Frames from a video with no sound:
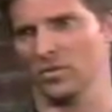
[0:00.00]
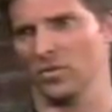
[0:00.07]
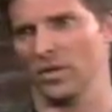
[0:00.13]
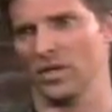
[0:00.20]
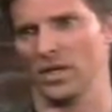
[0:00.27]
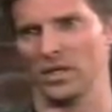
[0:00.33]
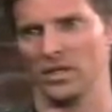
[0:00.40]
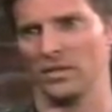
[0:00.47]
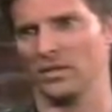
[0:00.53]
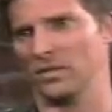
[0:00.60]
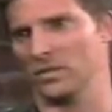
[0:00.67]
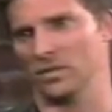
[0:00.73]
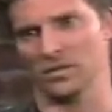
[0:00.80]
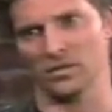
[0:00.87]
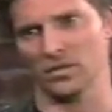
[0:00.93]
no way any of
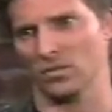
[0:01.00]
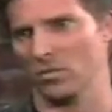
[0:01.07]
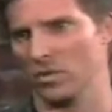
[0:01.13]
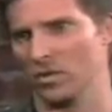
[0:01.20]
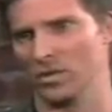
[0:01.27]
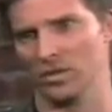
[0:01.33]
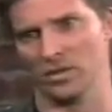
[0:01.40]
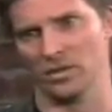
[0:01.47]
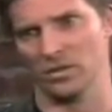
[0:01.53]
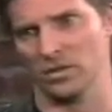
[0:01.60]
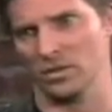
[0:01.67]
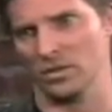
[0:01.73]
this is going to work.